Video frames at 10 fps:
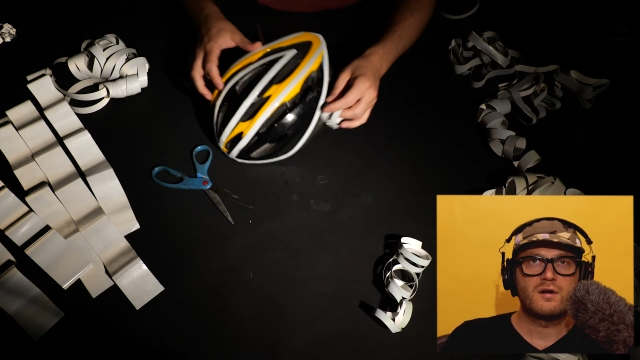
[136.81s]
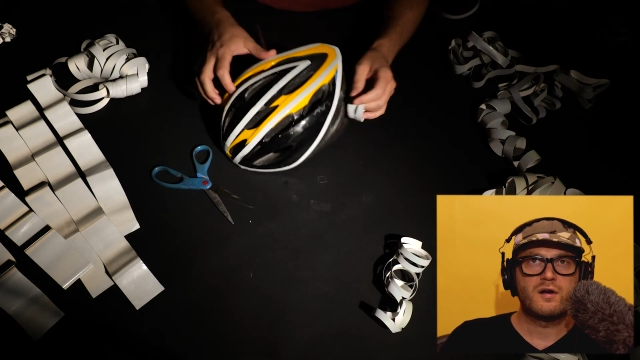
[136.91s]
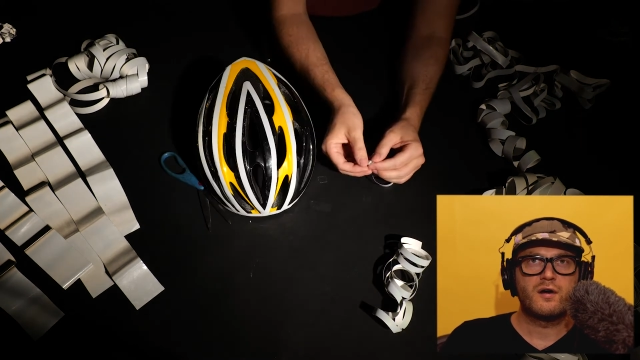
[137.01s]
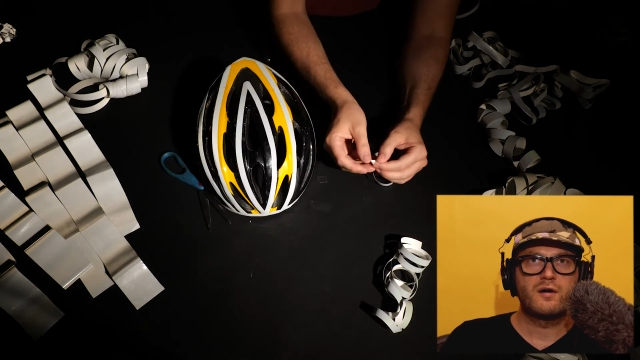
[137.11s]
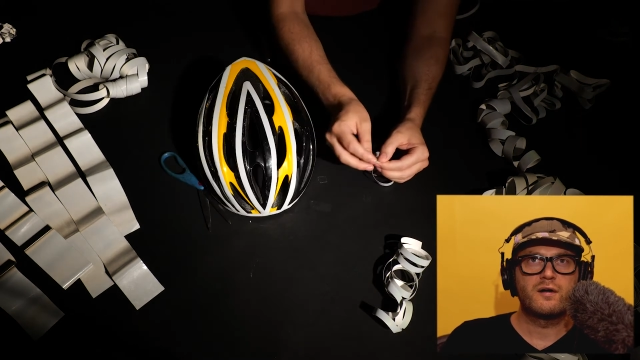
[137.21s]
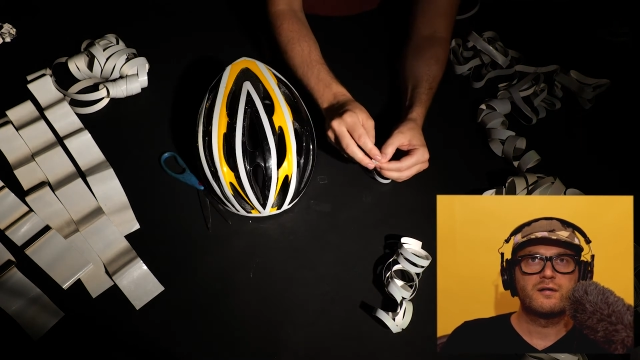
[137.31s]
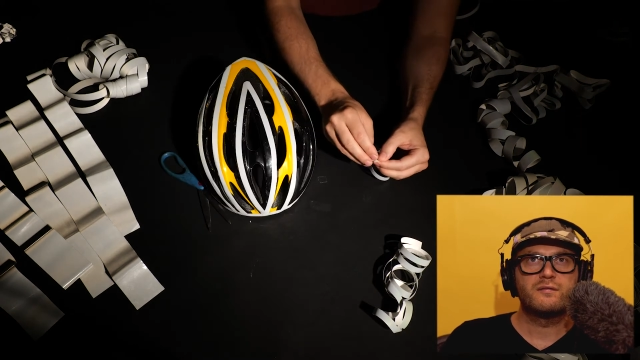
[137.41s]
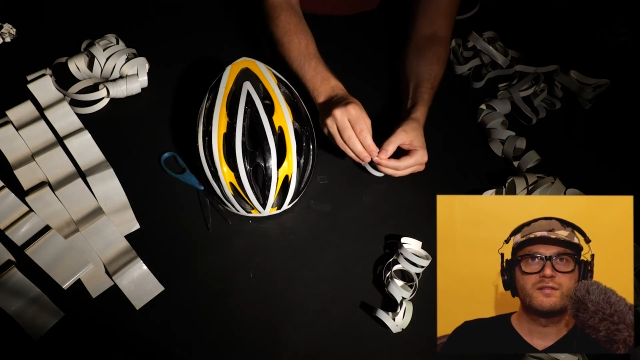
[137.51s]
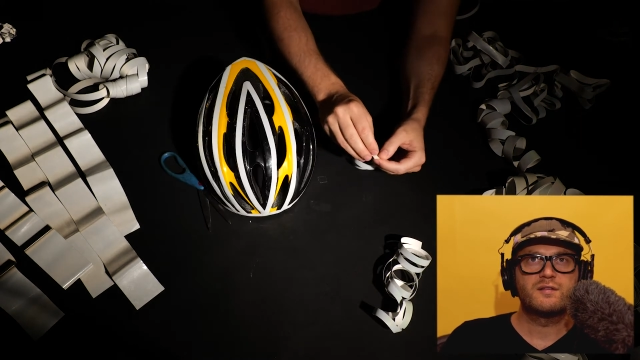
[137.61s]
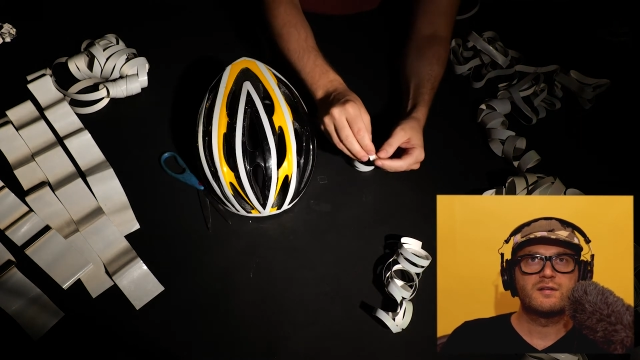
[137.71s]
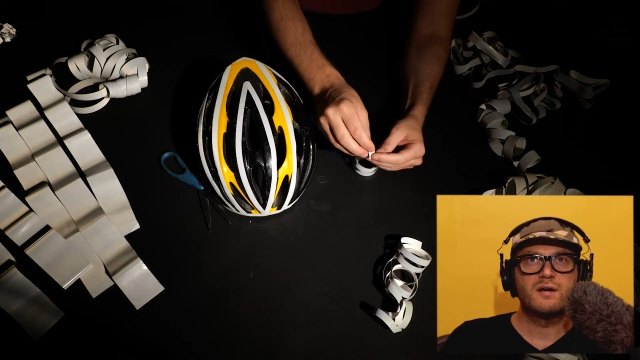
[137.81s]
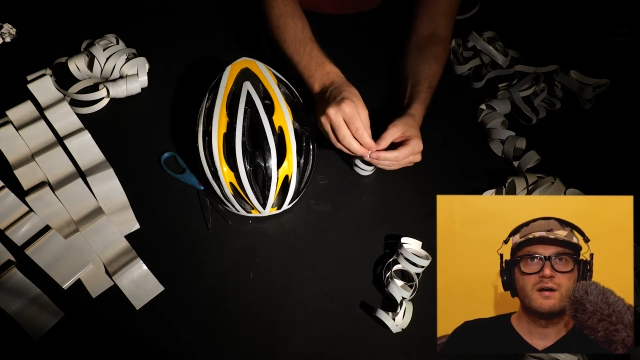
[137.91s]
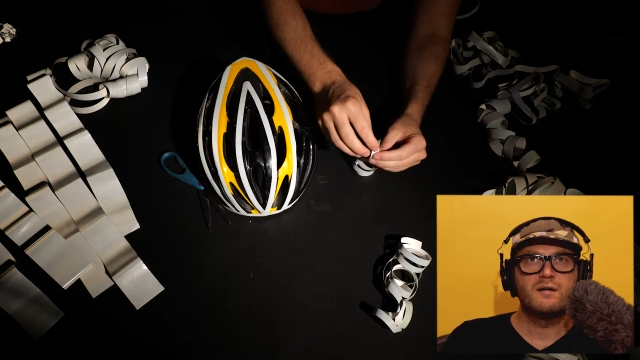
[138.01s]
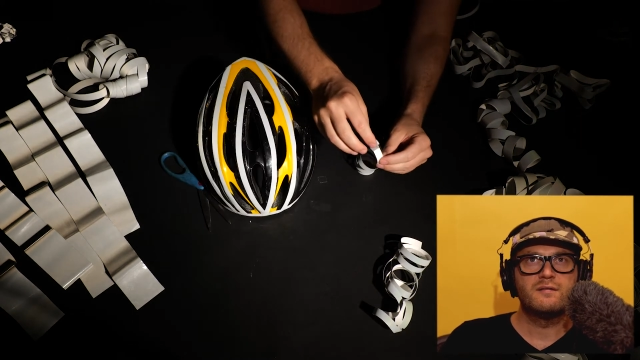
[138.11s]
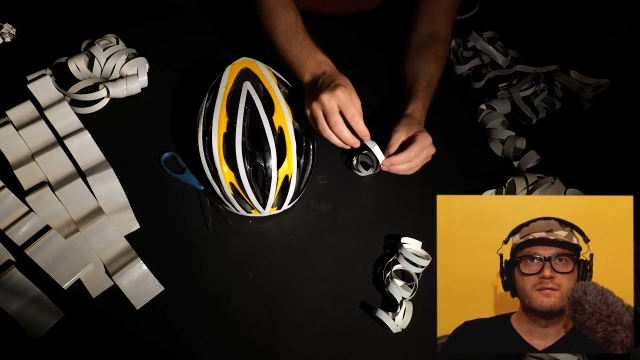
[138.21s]
curves
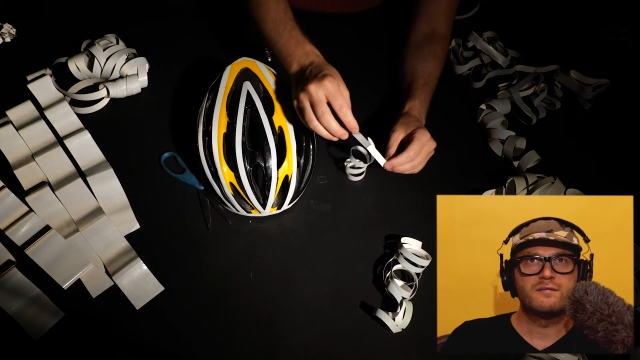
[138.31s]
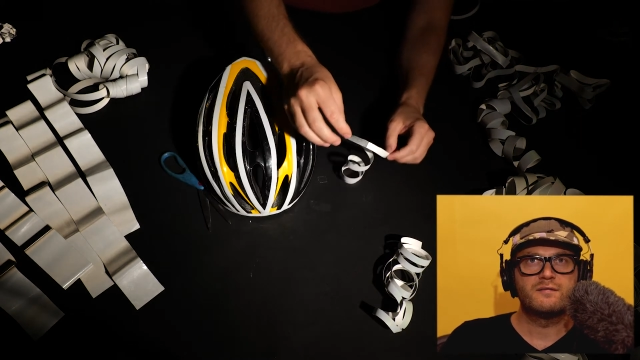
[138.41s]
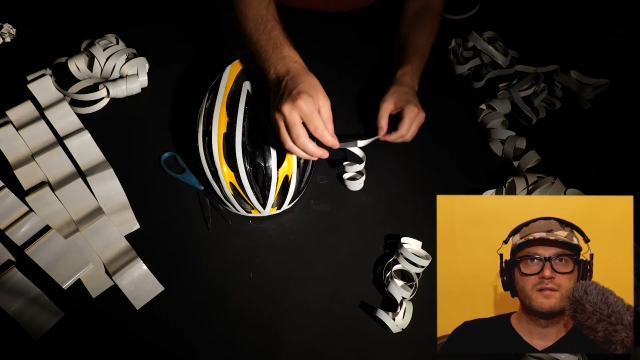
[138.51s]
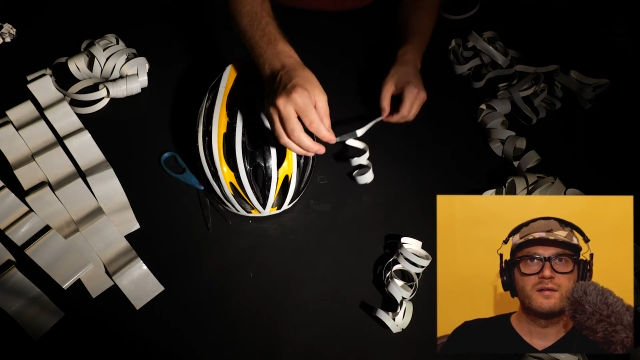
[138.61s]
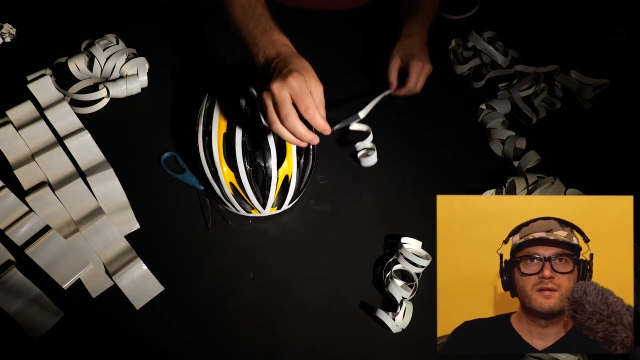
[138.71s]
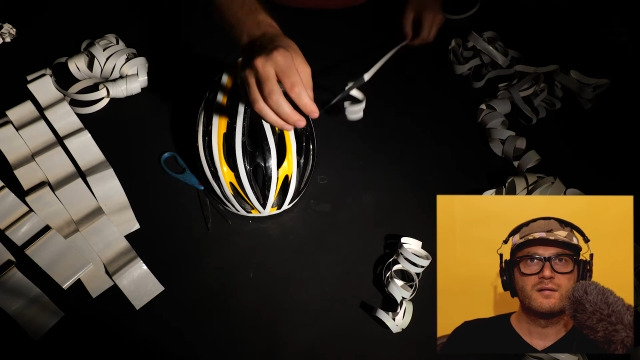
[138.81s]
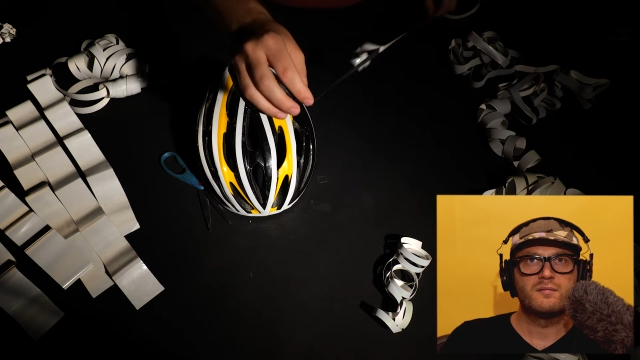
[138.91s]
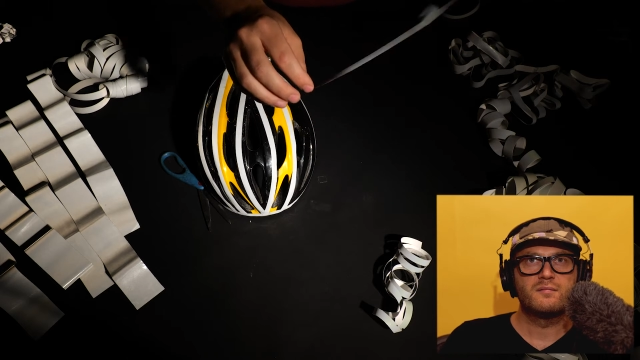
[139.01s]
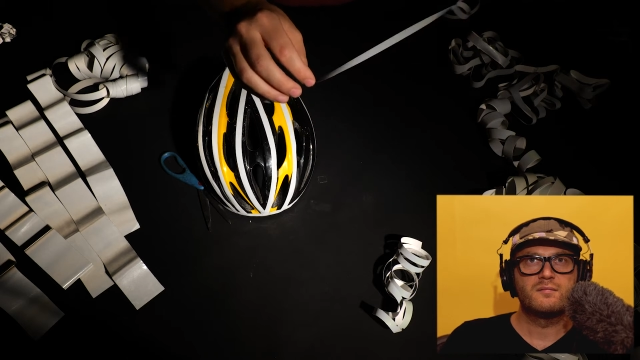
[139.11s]
of the